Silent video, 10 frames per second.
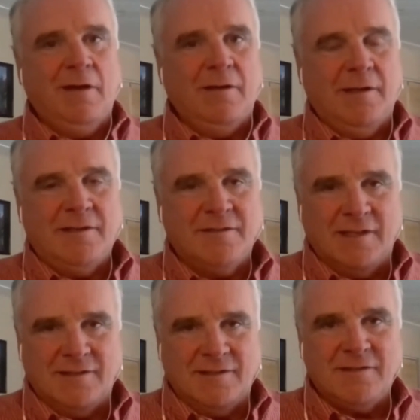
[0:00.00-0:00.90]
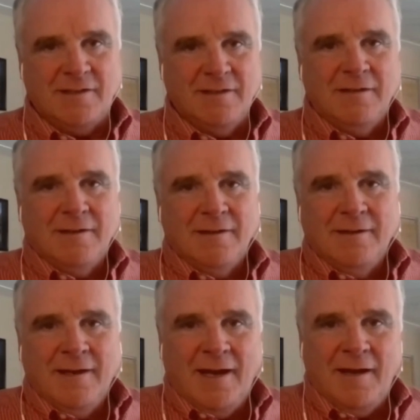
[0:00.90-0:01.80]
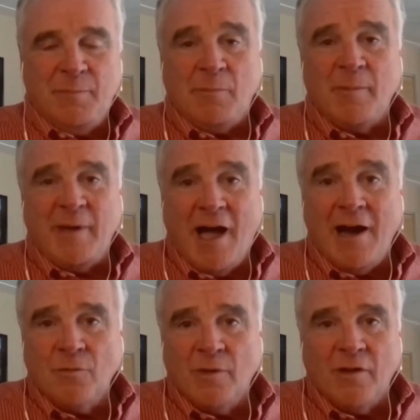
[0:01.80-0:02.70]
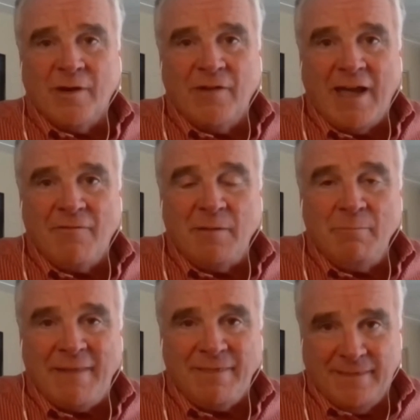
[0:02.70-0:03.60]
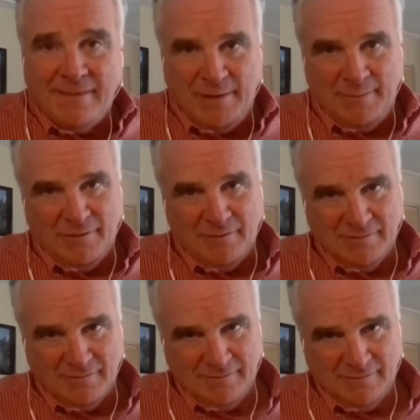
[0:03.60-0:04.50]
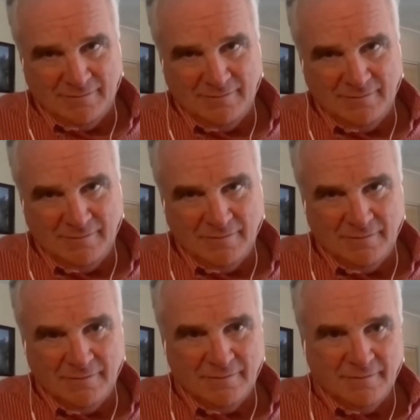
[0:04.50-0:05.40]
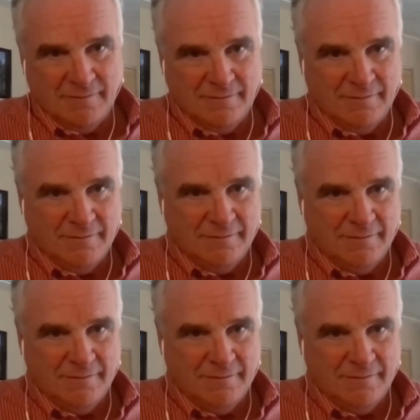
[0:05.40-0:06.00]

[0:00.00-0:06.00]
That doesn't exist. People are being hired without ever having met the people. Which is interesting.